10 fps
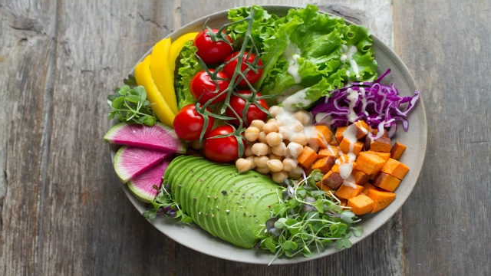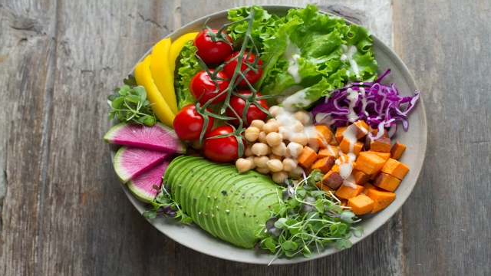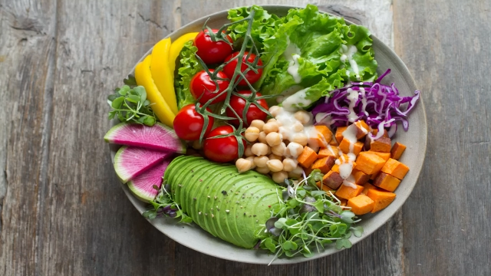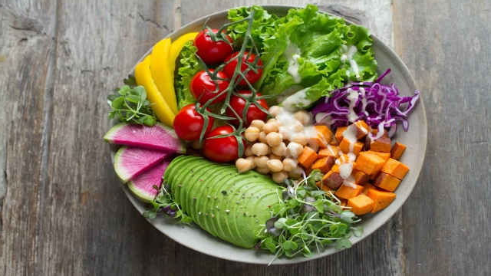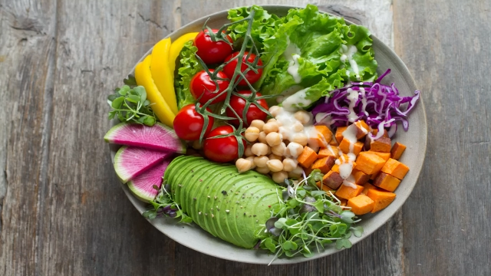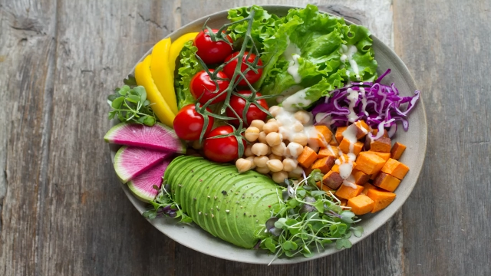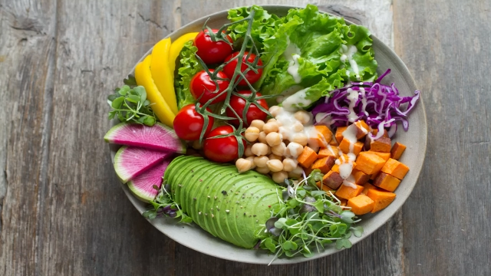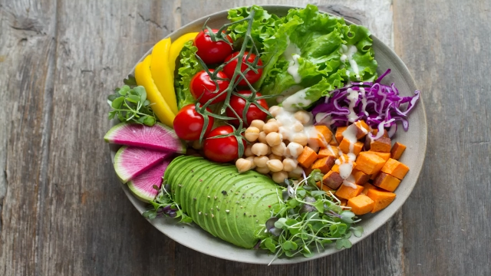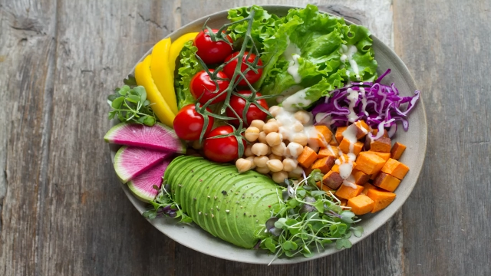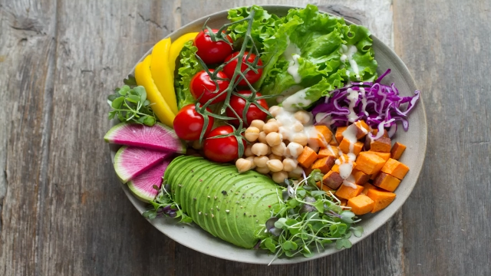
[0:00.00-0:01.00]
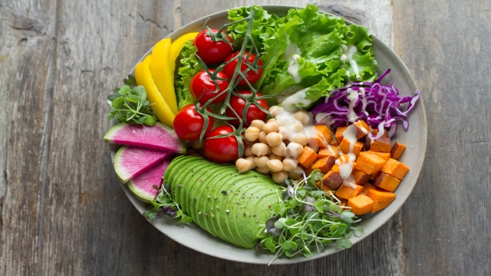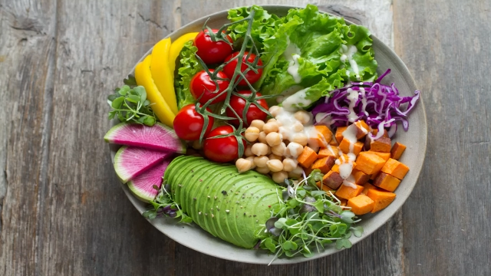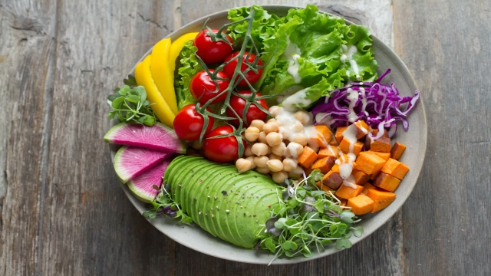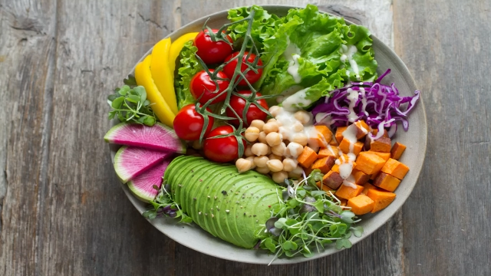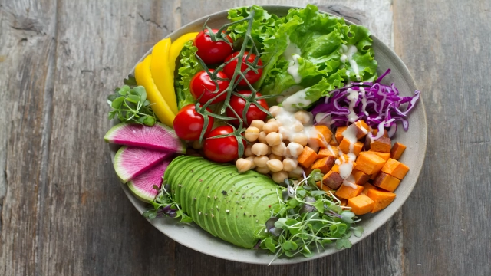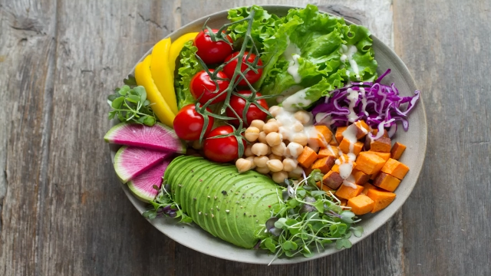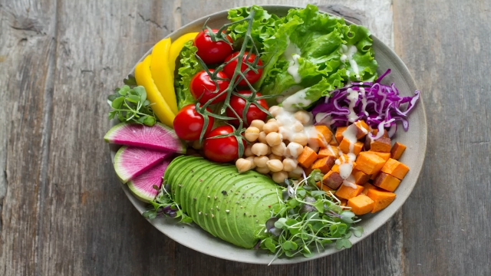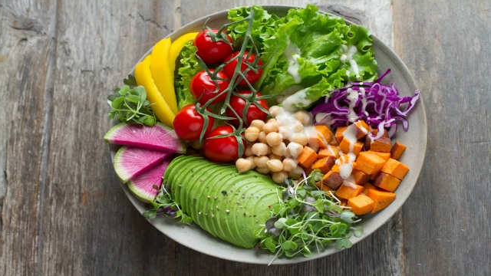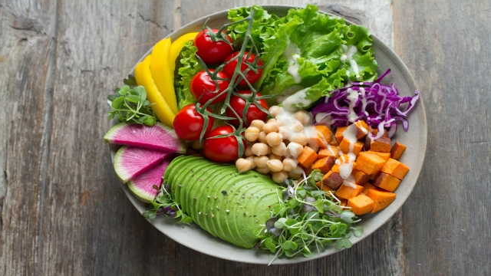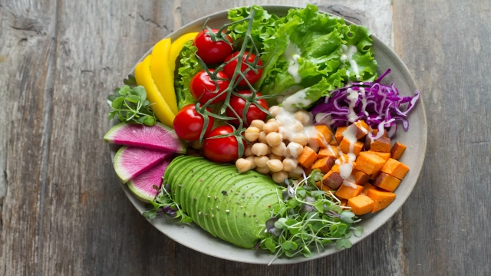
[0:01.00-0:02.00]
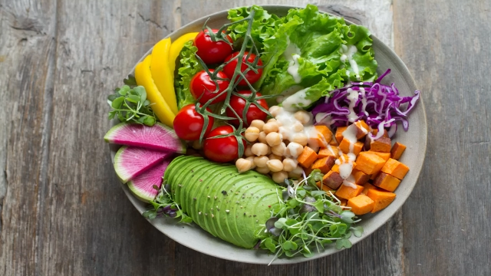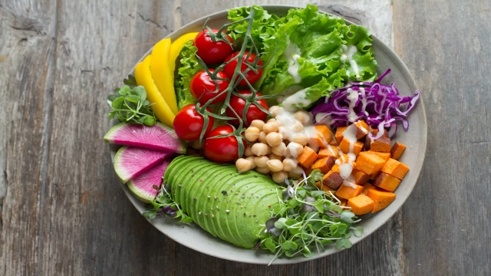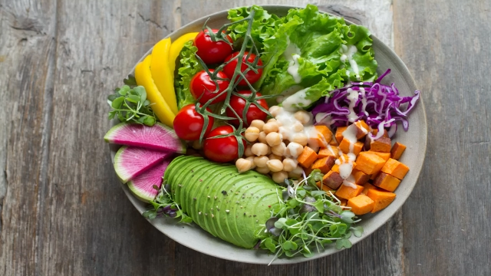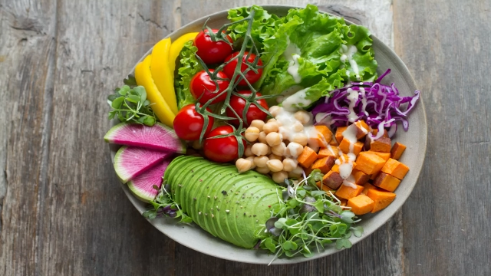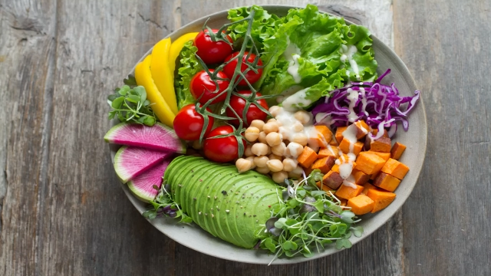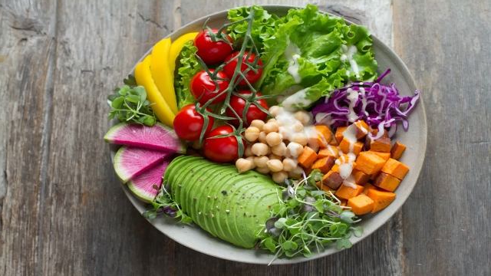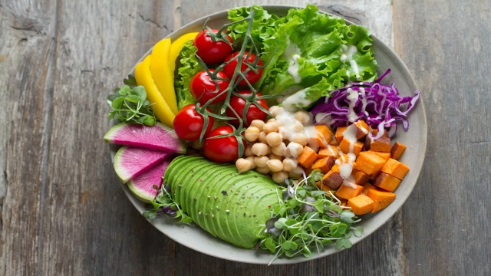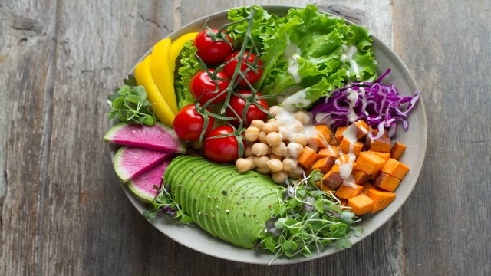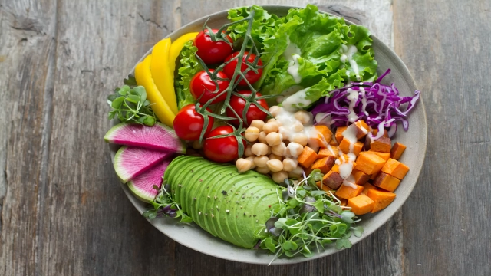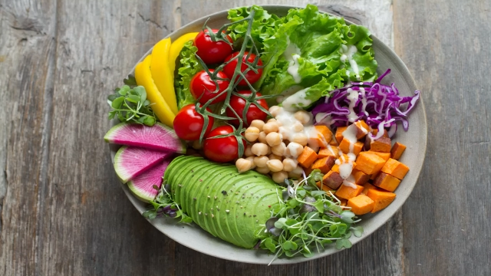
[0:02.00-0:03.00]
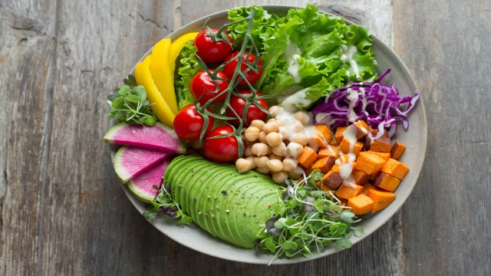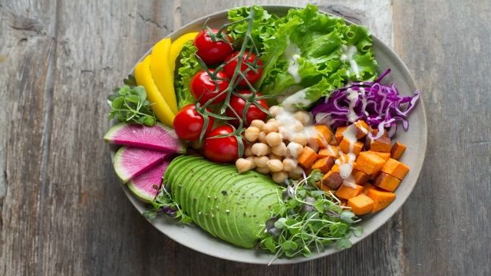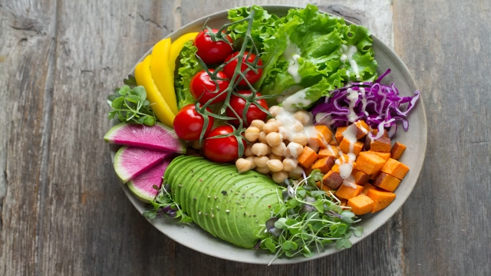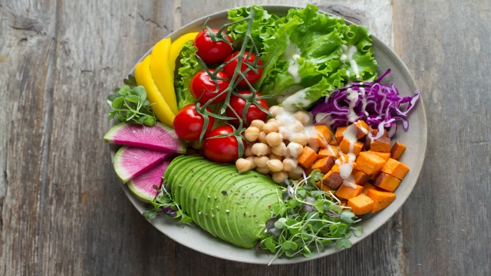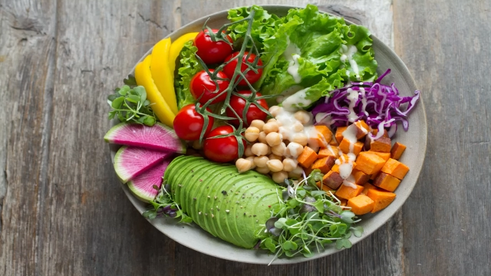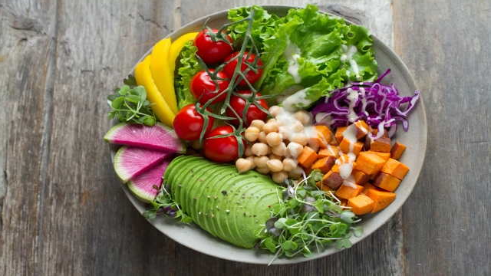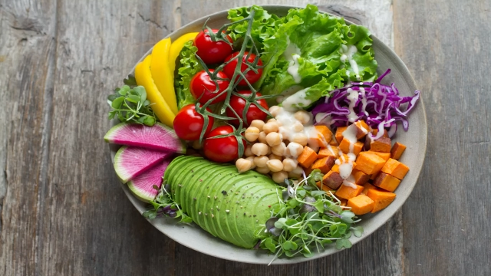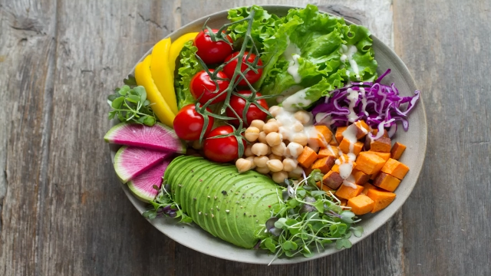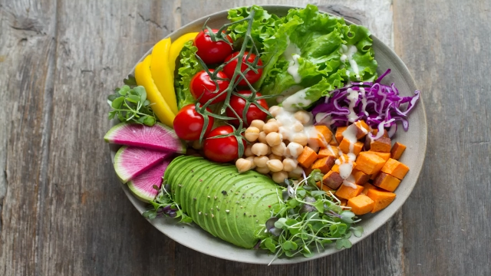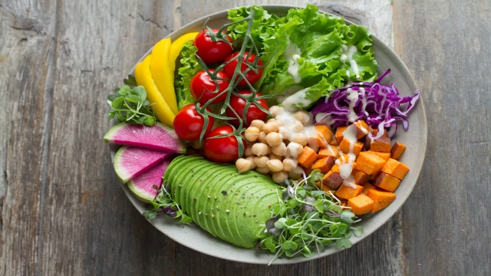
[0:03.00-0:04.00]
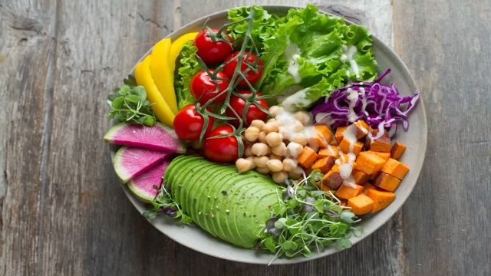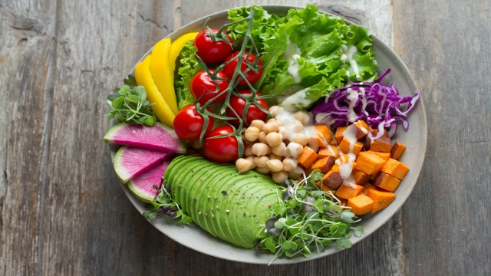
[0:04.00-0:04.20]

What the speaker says: No face is visible, so there are no lips to read.